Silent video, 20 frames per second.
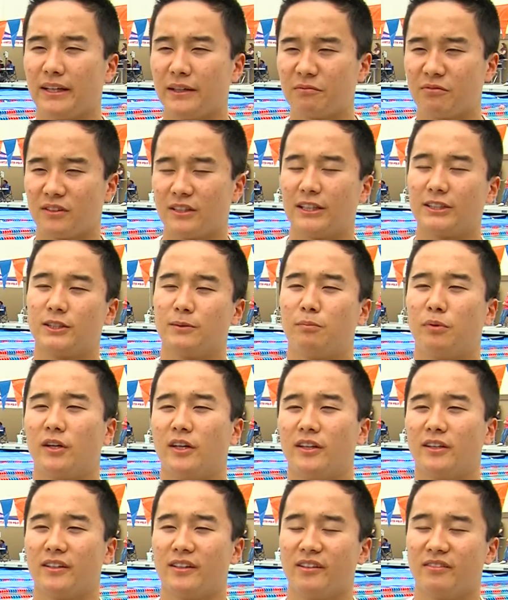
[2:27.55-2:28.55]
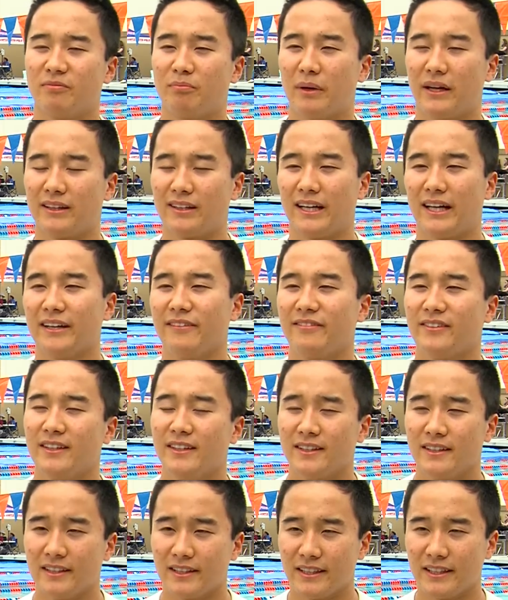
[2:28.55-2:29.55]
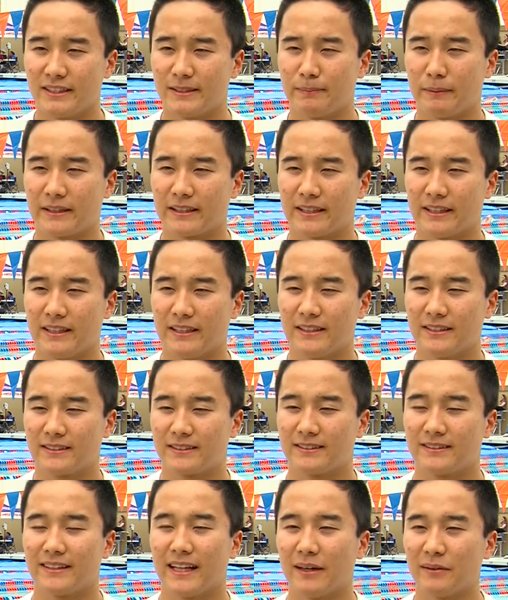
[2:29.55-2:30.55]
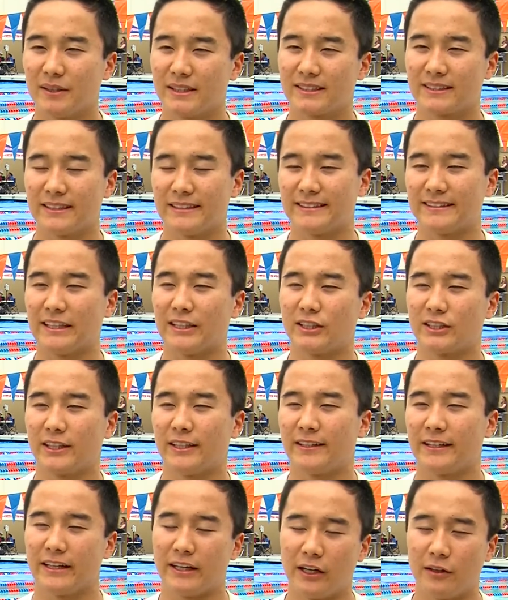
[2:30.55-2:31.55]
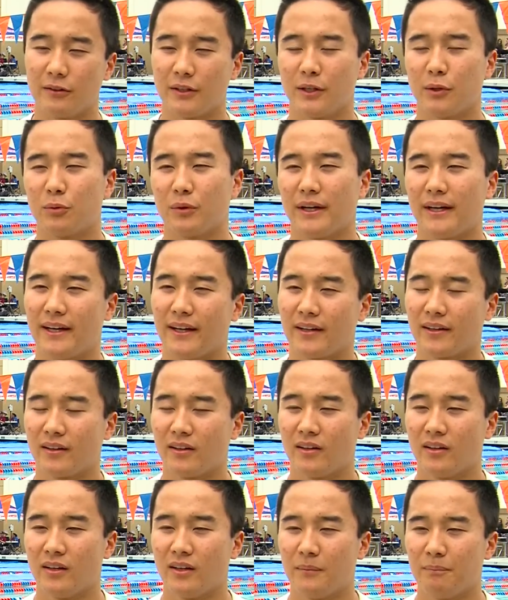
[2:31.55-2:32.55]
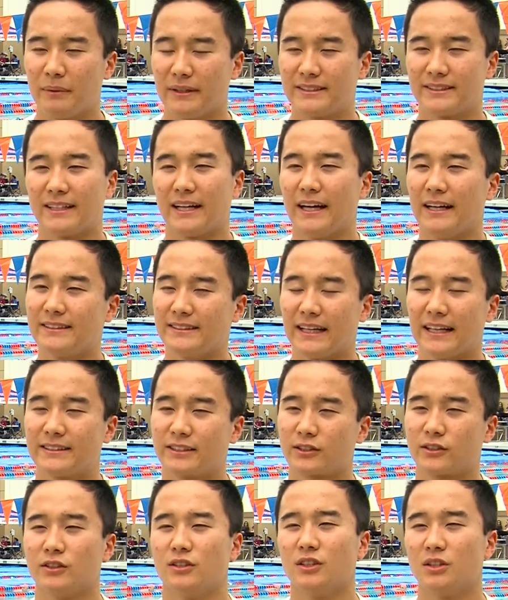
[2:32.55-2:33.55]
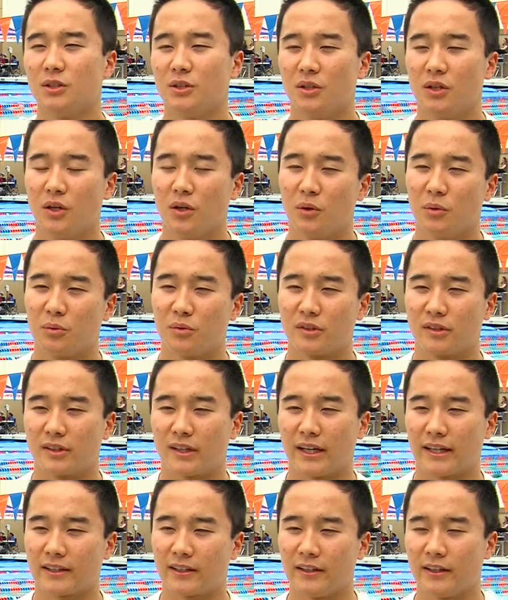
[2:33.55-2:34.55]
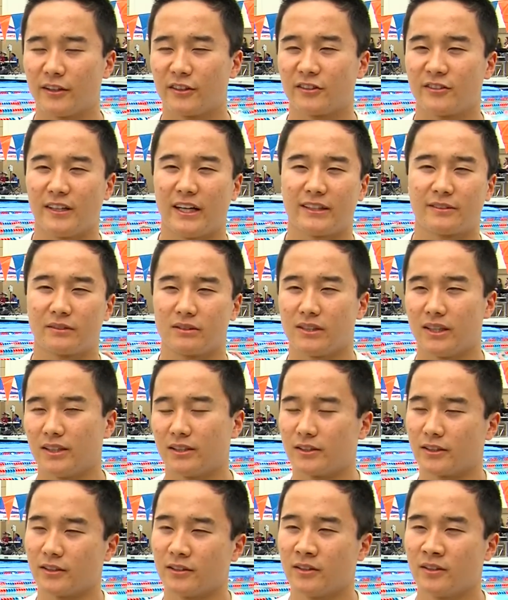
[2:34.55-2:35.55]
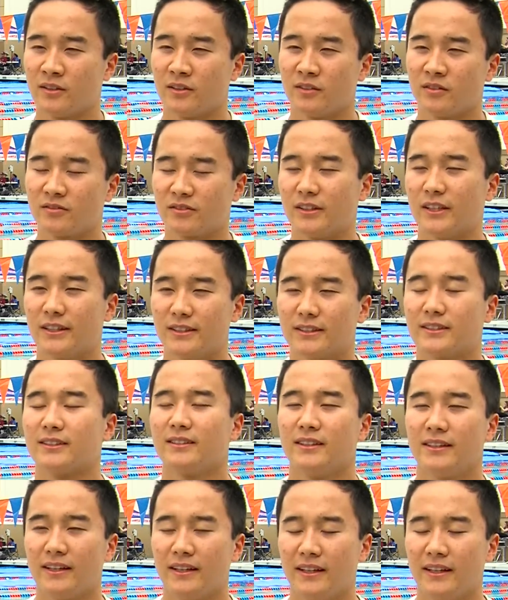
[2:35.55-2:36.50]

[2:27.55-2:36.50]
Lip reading: influential part of my life is because that was essentially the only way, besides at school, where I could interact with other friends.